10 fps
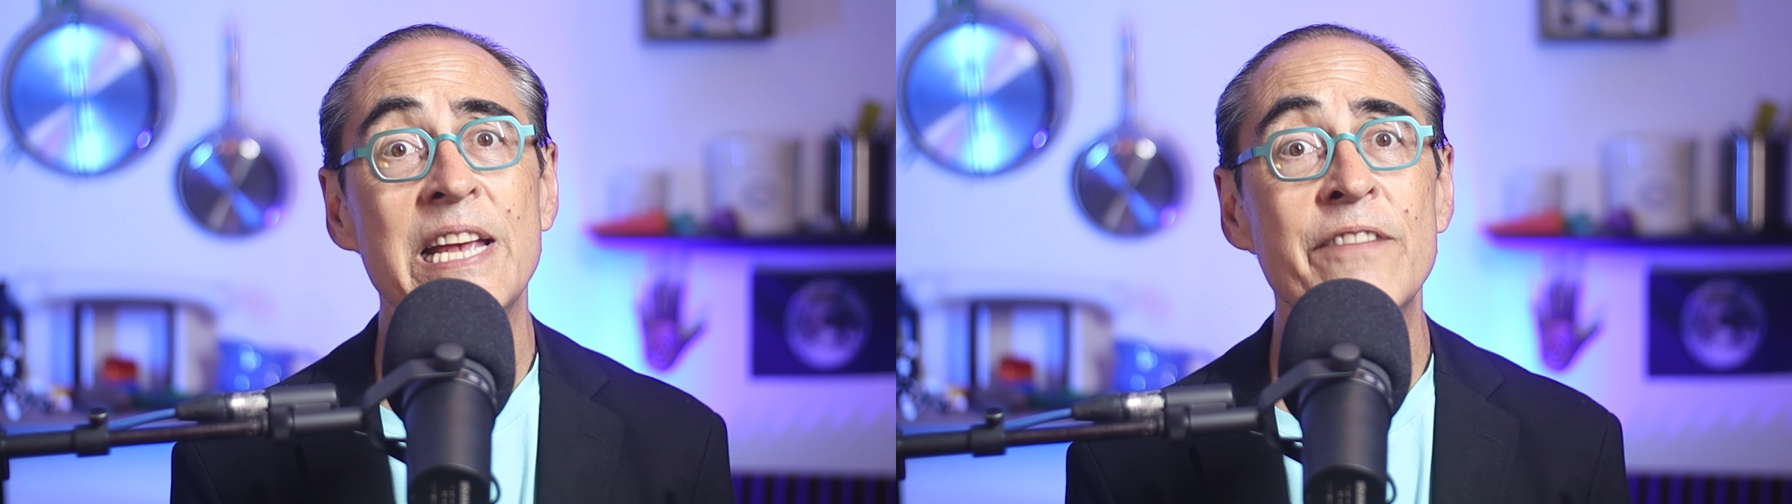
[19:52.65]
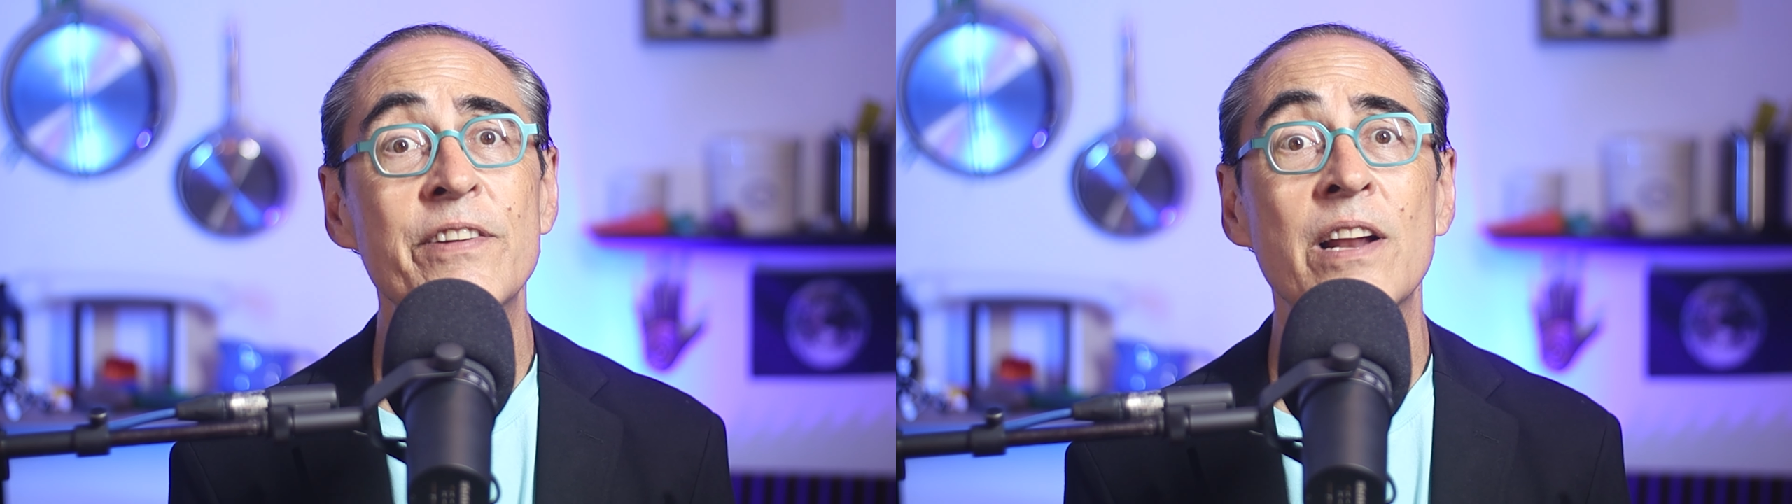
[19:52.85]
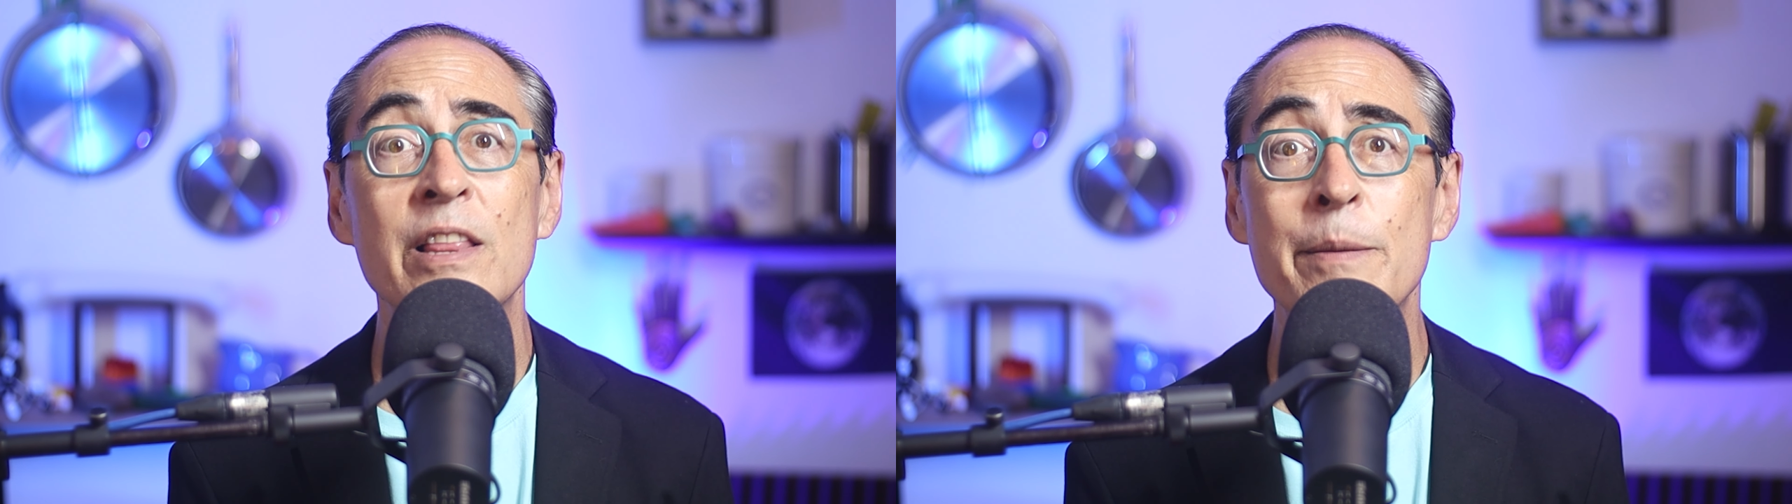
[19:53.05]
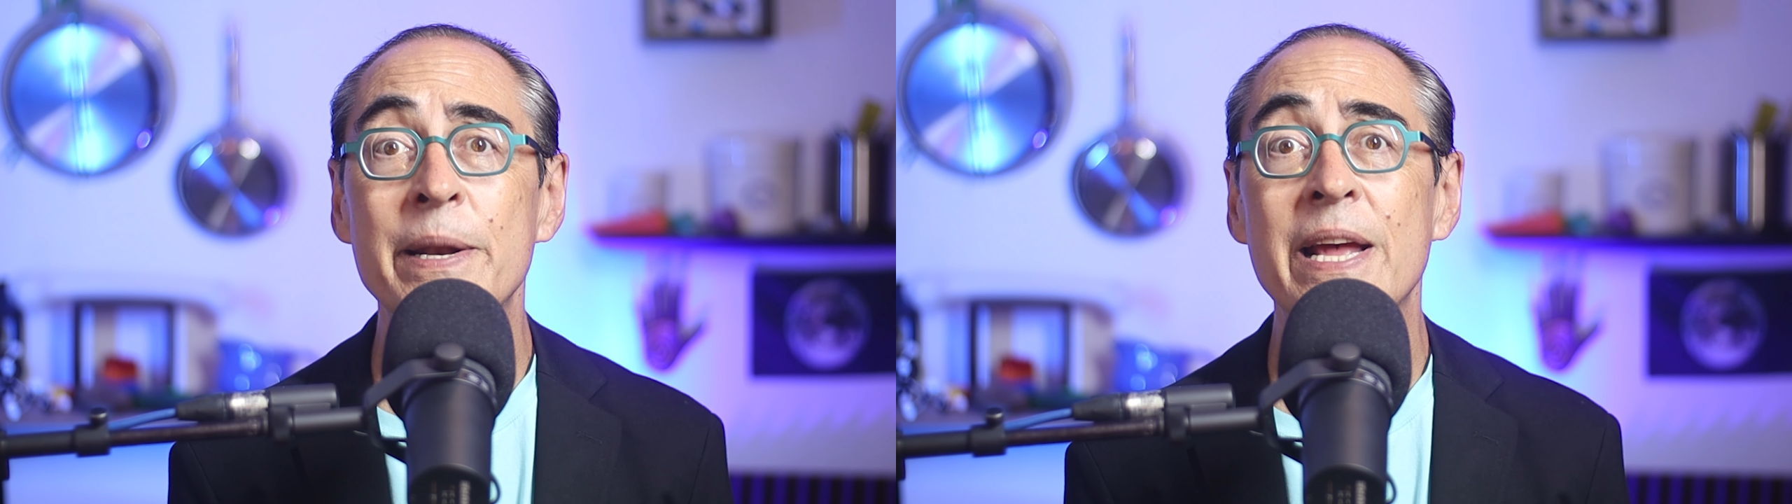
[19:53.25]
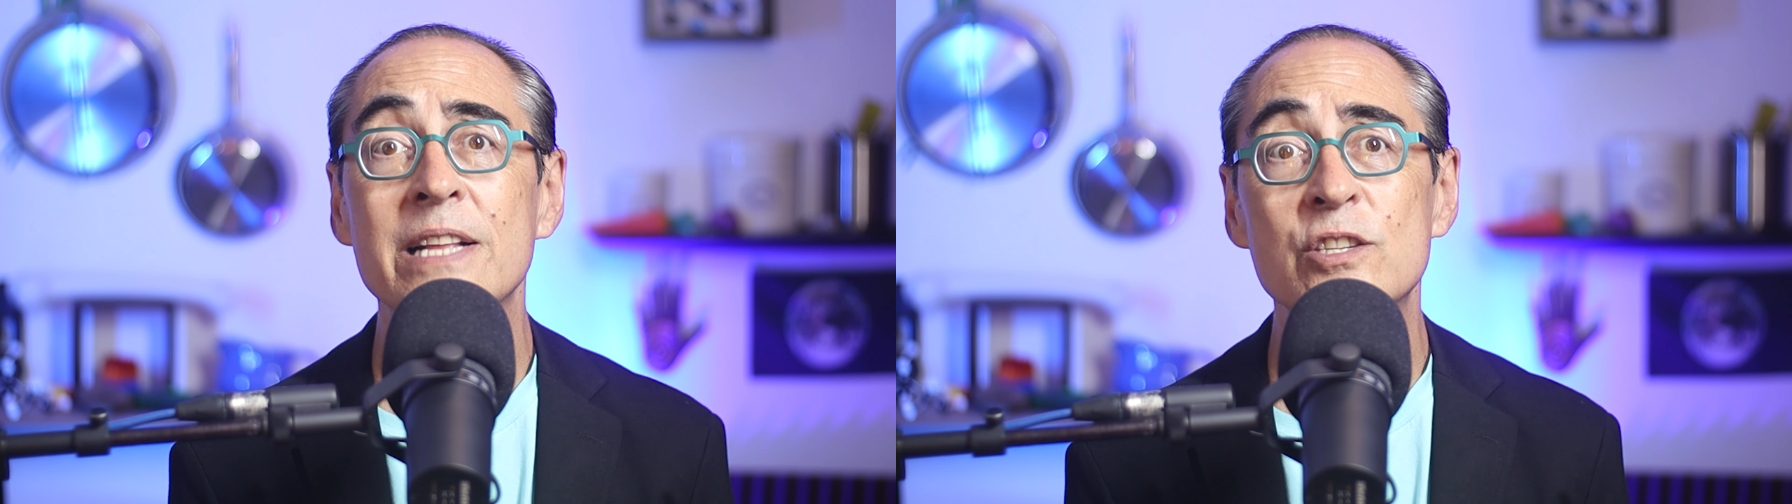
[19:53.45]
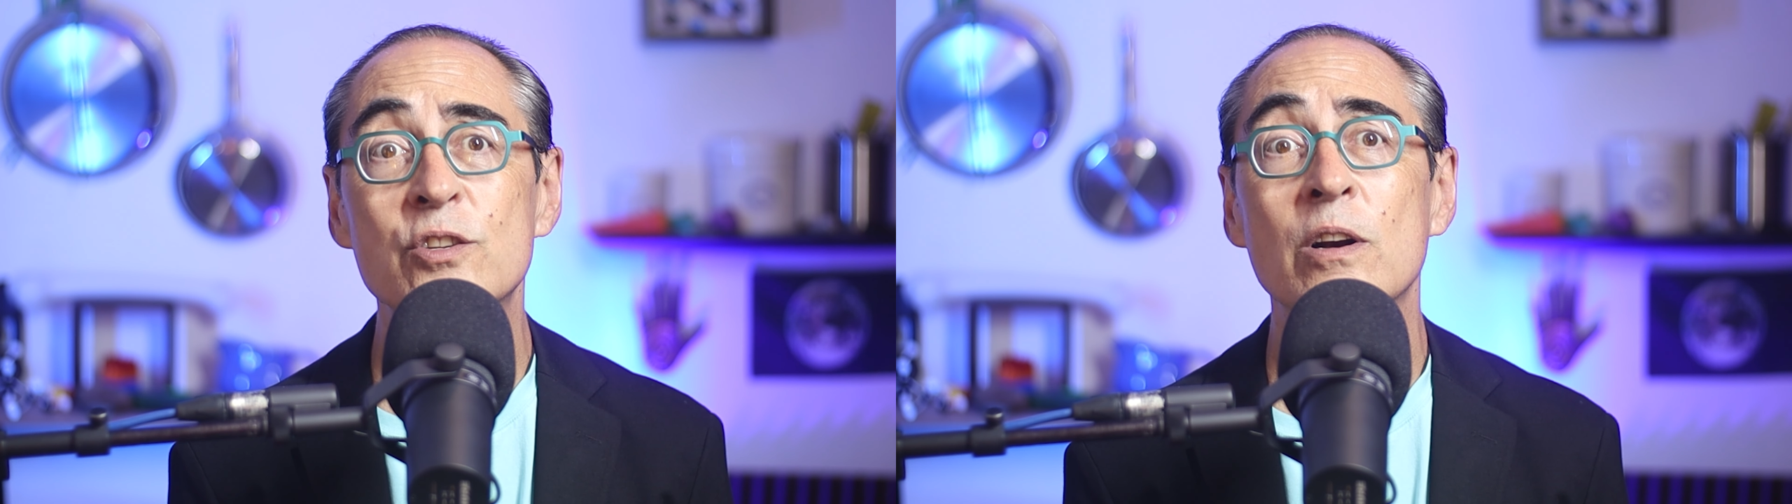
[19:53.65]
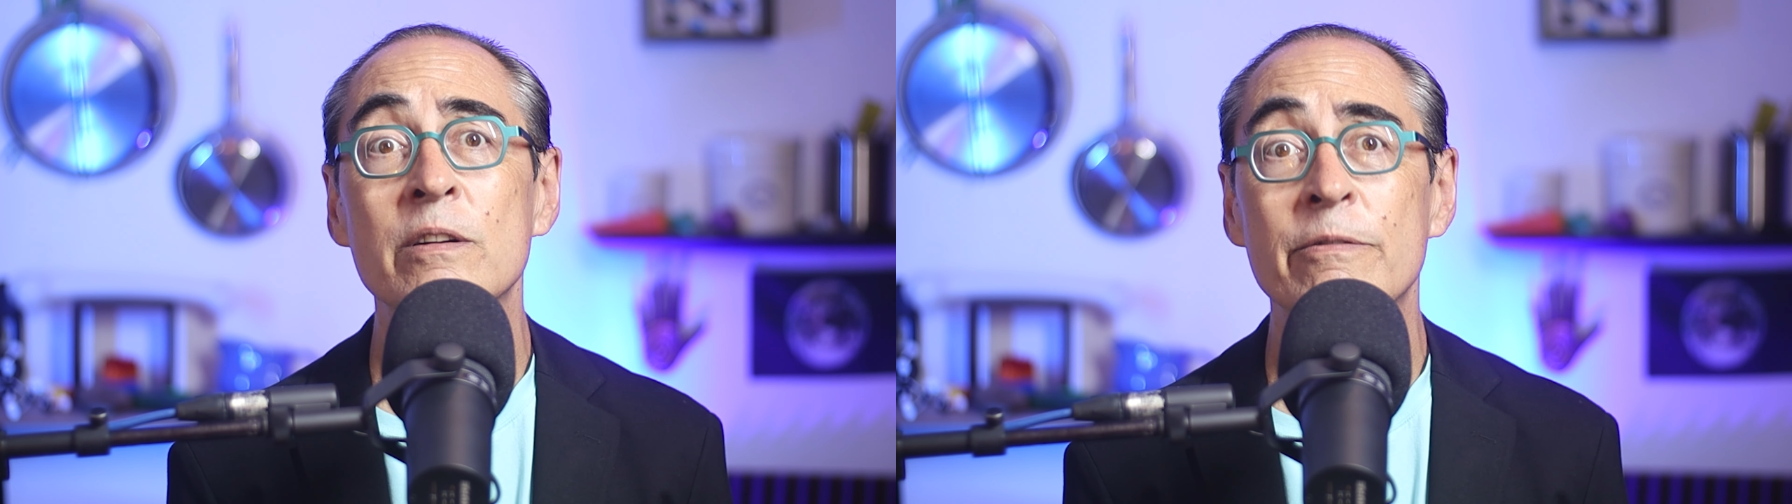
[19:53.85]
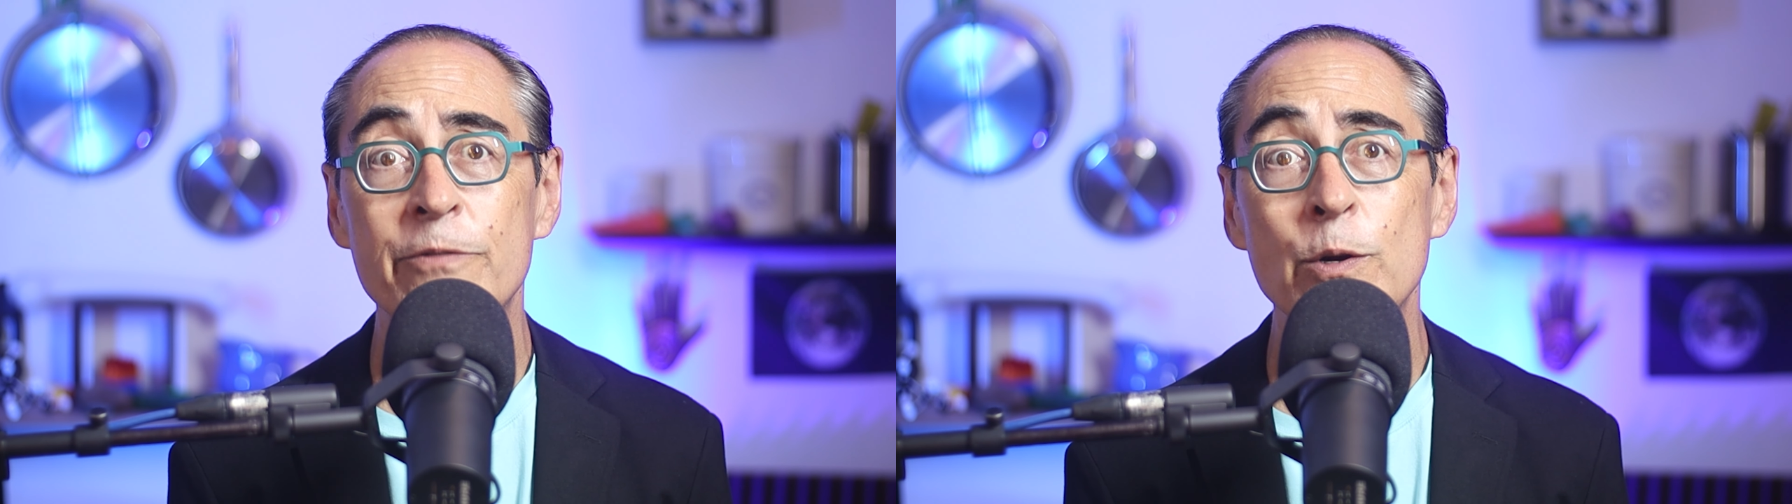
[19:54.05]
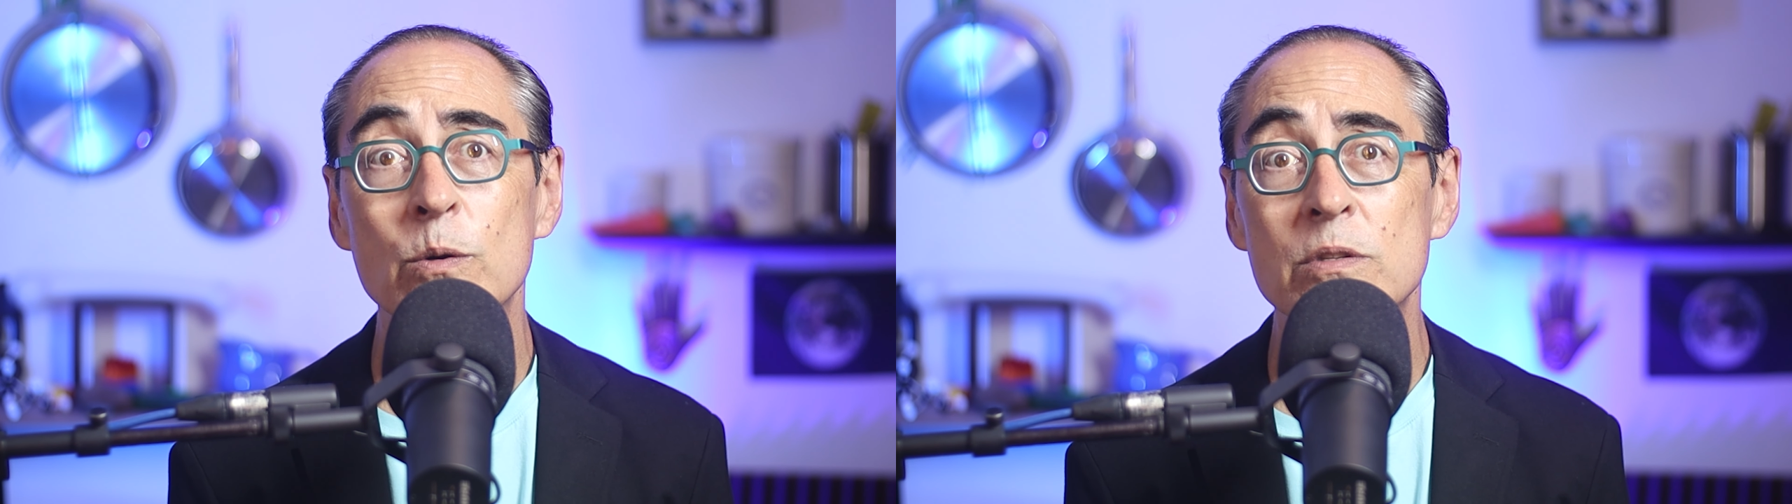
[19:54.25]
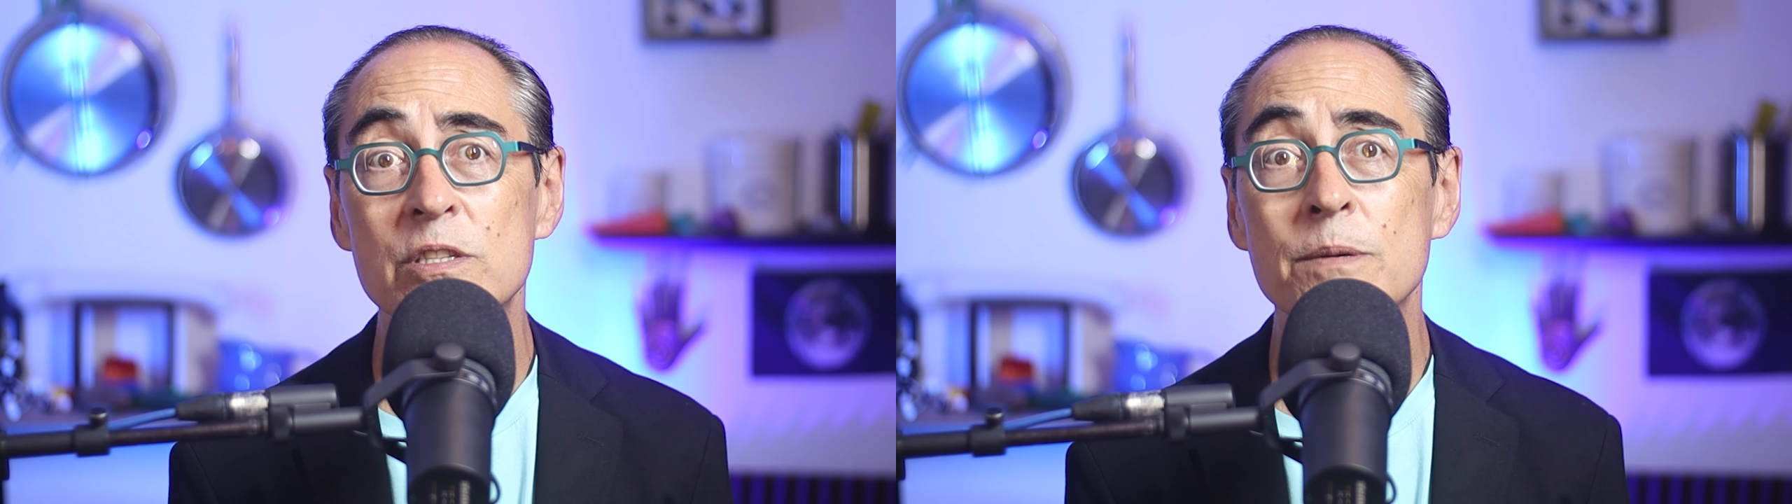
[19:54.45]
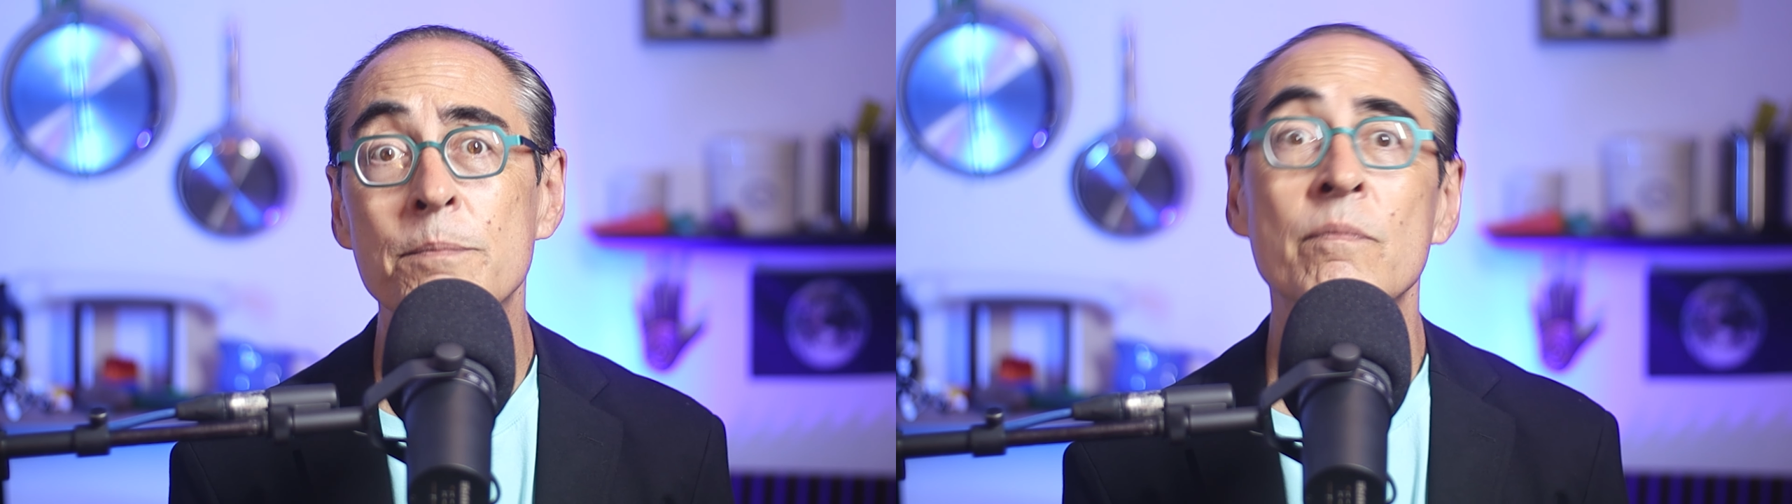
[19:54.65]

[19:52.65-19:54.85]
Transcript: even eliminates certain foods.